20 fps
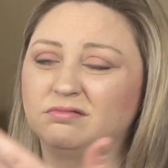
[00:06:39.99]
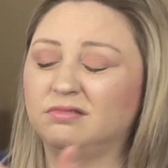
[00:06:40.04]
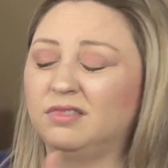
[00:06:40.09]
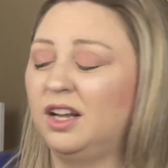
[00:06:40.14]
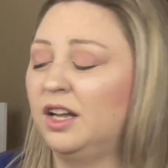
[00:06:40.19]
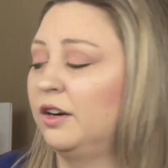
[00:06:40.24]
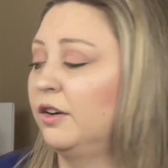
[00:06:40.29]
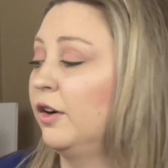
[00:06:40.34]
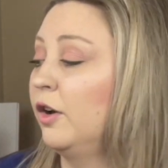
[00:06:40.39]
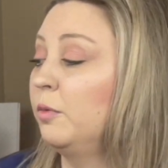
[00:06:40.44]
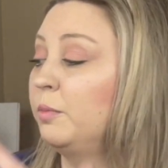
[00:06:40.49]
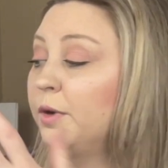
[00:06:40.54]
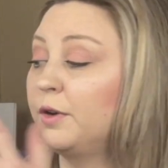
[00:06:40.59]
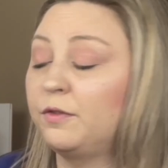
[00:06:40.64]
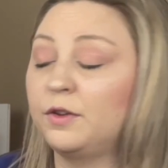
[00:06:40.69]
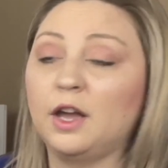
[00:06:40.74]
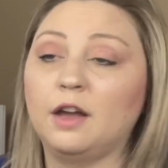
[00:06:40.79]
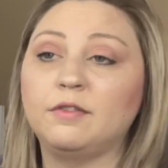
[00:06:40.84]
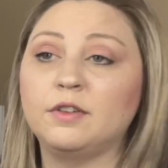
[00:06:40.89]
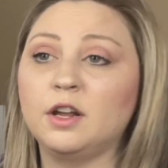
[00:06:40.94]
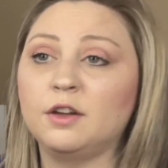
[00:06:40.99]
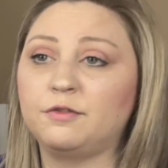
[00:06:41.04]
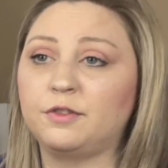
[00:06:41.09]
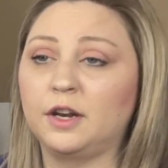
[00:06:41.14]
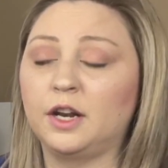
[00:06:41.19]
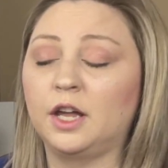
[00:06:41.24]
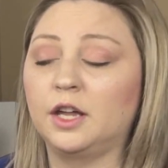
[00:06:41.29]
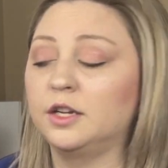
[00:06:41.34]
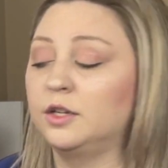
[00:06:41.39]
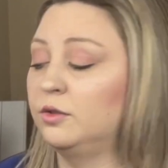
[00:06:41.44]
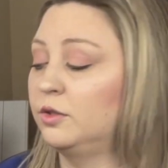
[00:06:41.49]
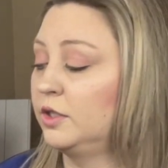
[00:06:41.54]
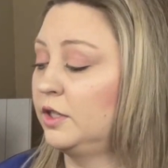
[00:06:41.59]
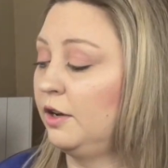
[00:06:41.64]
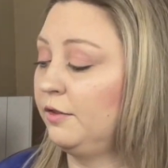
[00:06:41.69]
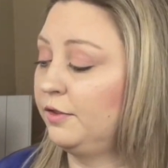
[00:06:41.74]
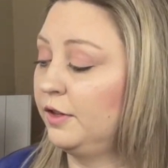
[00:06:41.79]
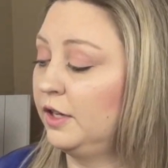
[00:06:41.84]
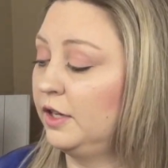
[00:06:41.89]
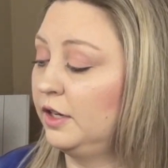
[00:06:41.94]
I don't know. But if you have enough in it and you
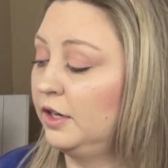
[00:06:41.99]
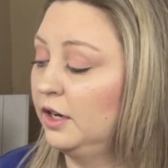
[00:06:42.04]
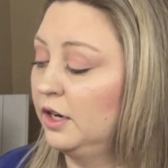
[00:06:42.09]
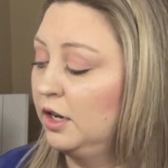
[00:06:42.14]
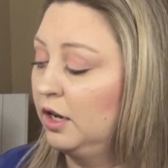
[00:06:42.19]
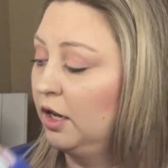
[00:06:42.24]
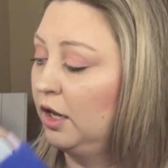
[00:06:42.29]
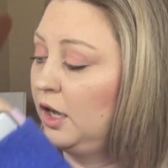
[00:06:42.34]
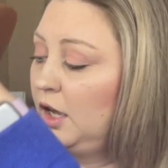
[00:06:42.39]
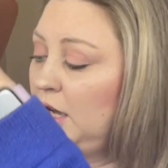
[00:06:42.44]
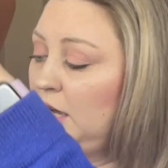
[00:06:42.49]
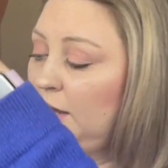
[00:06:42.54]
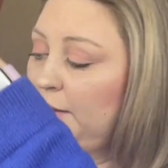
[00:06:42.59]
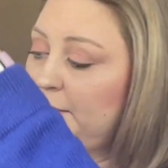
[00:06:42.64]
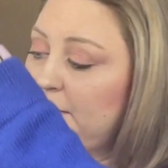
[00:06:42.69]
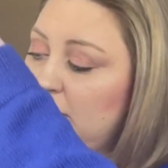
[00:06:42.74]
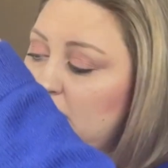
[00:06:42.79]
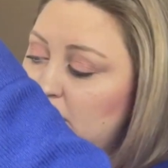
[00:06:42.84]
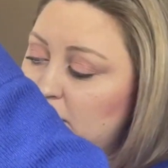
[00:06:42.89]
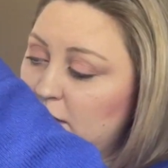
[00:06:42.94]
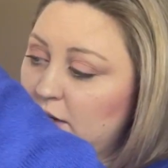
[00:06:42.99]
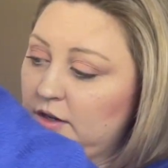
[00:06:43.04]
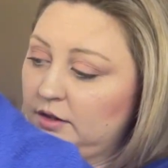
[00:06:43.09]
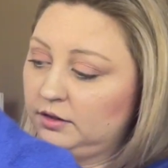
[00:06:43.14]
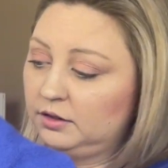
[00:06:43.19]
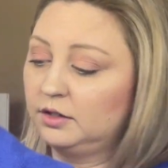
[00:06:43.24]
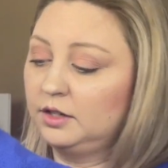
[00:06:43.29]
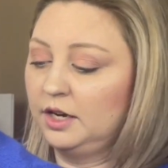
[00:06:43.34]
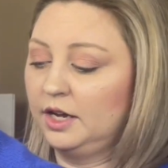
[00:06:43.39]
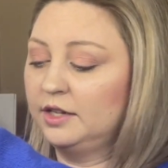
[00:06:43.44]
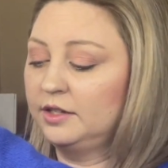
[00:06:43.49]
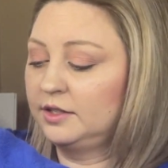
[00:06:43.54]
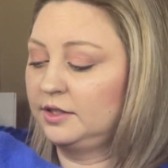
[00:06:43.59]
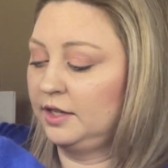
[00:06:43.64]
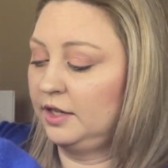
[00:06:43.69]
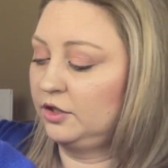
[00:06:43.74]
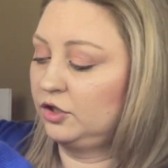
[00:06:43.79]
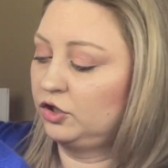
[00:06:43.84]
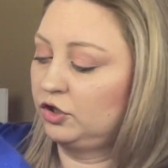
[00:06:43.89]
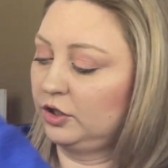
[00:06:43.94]
stuff it, it
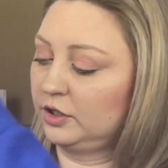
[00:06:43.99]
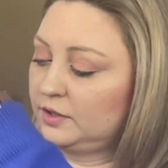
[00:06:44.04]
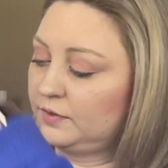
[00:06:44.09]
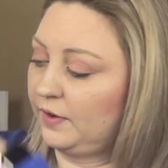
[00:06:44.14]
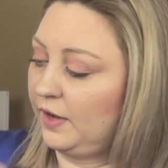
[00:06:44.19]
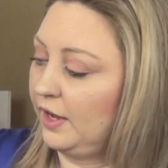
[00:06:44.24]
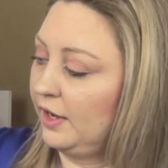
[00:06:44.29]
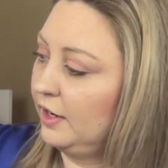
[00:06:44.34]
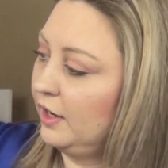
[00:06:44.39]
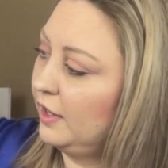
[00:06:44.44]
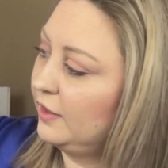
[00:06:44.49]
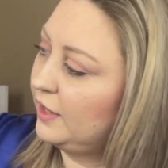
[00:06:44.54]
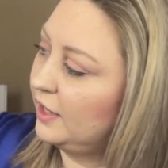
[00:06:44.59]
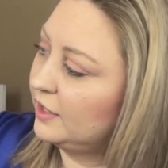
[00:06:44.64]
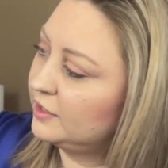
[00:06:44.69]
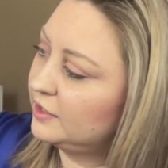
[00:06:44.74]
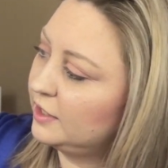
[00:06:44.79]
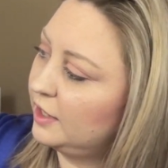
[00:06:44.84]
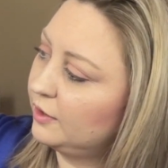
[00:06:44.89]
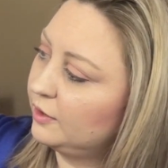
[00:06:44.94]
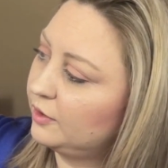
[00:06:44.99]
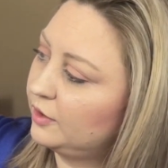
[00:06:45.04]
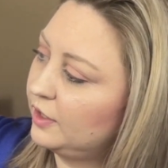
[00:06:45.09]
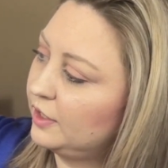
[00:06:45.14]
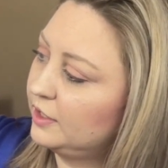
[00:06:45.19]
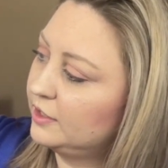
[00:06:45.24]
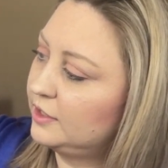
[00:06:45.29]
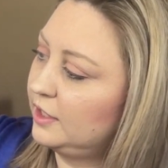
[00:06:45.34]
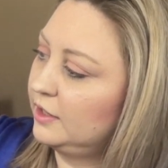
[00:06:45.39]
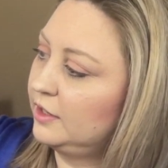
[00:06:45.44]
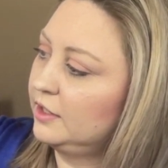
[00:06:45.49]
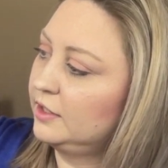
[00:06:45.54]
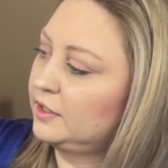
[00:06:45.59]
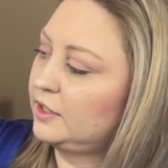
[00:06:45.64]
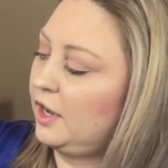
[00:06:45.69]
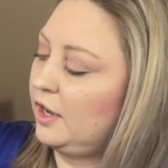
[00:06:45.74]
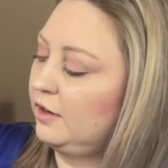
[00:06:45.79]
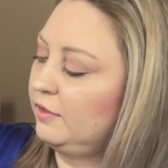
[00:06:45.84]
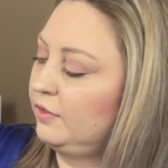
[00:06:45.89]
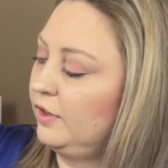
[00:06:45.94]
sits just fine. And that's the other thing, is that this
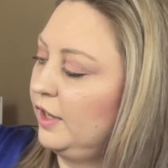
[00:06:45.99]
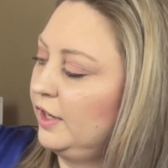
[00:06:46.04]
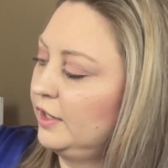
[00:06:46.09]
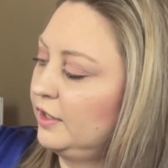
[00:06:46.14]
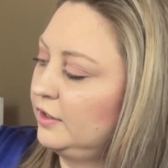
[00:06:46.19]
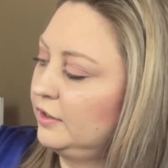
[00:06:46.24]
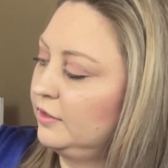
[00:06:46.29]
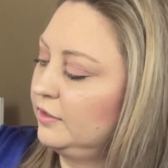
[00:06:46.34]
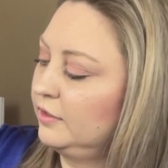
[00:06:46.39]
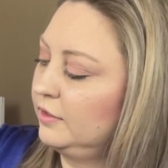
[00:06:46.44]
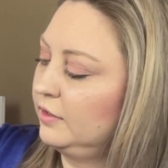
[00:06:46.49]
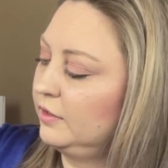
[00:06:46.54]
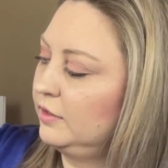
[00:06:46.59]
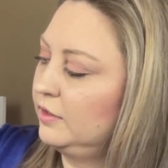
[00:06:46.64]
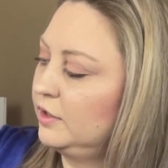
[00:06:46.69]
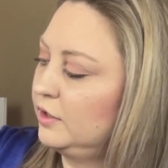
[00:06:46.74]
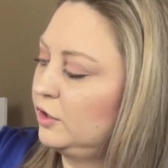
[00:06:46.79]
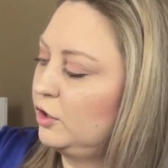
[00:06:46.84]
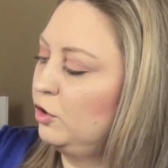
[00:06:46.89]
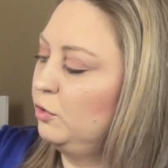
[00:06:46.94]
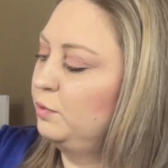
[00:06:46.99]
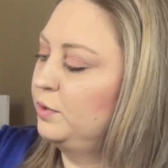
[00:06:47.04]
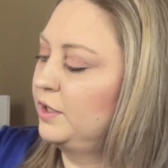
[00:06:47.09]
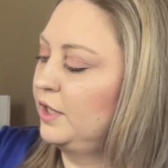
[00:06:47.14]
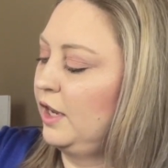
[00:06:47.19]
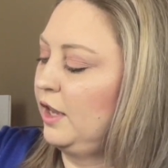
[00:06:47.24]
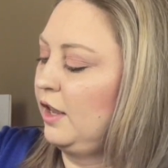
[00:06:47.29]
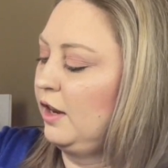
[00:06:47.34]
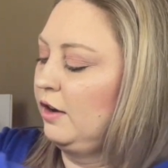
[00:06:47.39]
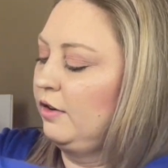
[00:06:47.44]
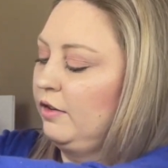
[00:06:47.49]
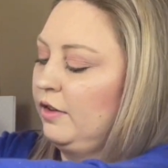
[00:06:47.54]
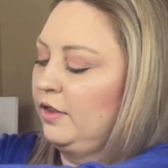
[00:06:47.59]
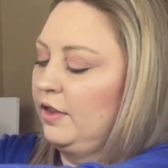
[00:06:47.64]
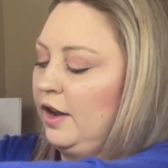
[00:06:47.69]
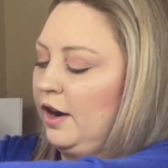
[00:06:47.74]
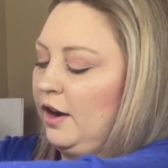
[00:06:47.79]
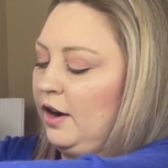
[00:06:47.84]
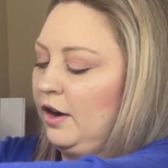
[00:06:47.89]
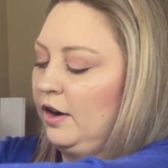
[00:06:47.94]
kind of like scoops in
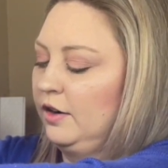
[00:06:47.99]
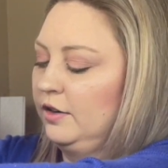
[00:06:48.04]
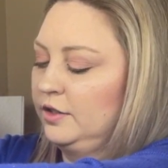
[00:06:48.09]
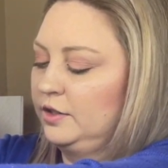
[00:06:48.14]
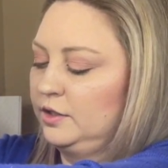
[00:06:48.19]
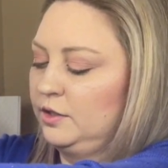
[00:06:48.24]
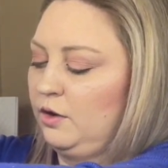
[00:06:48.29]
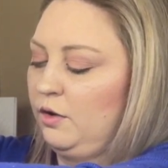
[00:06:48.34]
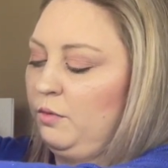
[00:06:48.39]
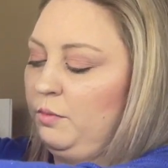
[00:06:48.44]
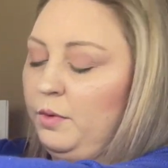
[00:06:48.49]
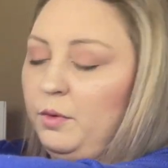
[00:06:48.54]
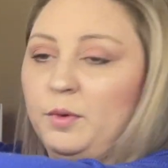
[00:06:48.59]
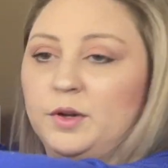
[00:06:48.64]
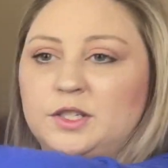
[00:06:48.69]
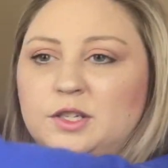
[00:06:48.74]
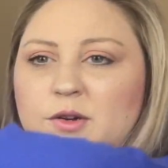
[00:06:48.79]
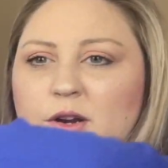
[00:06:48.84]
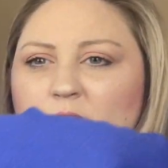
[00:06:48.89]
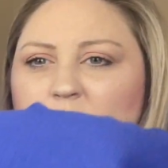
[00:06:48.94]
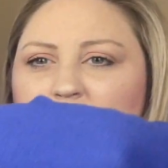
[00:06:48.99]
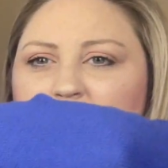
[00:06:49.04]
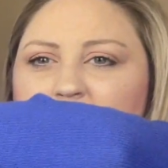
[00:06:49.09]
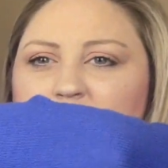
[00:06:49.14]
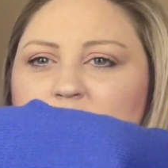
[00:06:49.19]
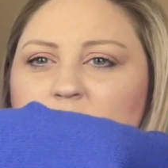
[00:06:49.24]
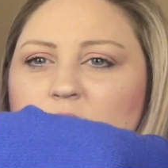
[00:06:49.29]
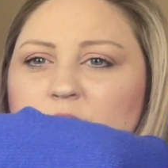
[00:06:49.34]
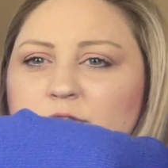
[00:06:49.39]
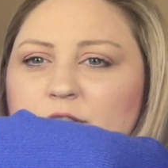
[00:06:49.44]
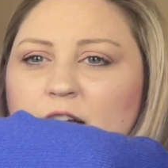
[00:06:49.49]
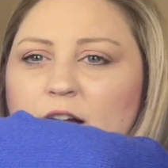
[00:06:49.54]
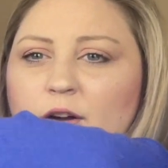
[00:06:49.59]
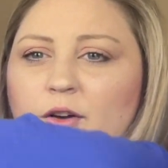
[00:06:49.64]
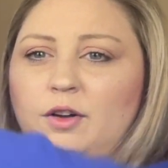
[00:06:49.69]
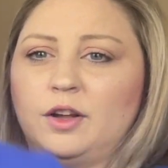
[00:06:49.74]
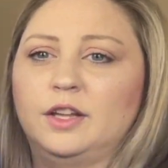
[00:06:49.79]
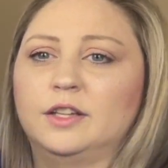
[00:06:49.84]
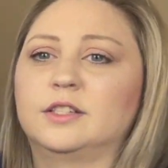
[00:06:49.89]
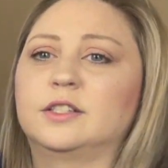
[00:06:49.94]
there. So, but once you have it stuffed
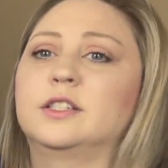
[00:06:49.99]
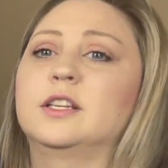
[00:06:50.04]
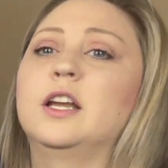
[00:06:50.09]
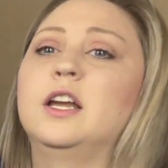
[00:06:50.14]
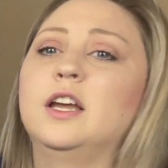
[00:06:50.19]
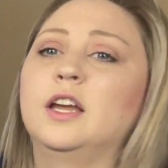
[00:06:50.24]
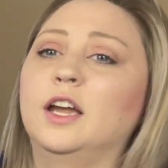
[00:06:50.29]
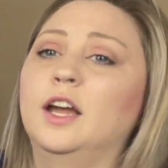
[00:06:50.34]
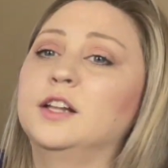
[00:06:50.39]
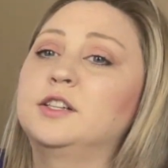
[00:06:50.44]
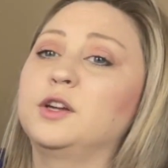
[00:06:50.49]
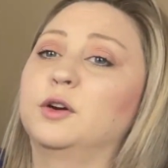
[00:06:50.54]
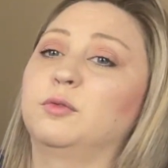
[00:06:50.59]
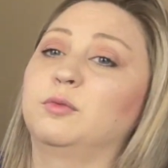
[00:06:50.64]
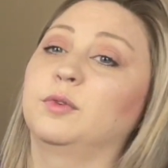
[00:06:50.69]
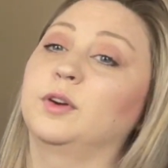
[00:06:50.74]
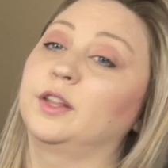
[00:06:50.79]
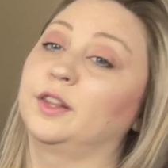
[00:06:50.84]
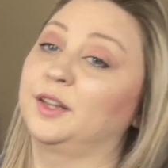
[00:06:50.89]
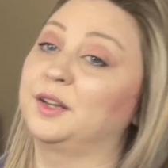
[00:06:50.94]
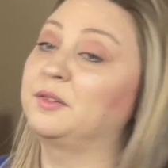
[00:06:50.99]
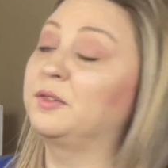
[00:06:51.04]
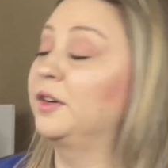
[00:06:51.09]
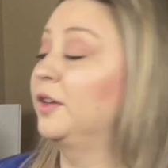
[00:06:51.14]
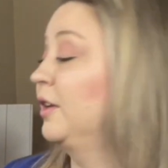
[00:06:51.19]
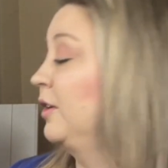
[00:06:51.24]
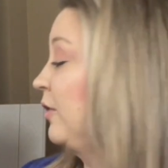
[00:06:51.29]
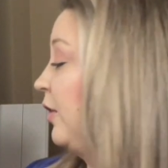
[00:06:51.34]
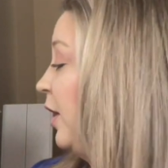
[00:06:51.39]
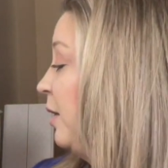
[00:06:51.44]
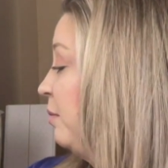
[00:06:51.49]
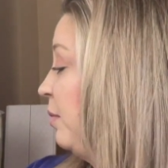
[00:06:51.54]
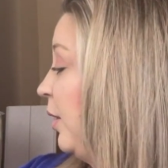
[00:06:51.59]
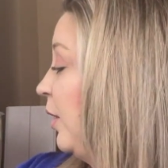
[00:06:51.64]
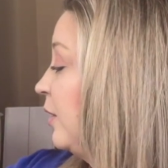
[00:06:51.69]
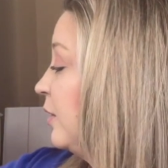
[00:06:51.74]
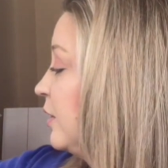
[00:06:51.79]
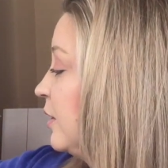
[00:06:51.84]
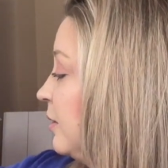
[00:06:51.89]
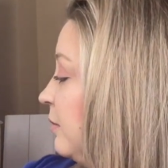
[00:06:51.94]
out, it's a really, really great
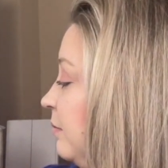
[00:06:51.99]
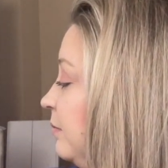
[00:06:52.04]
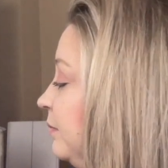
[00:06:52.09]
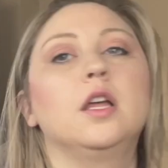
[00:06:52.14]
purse.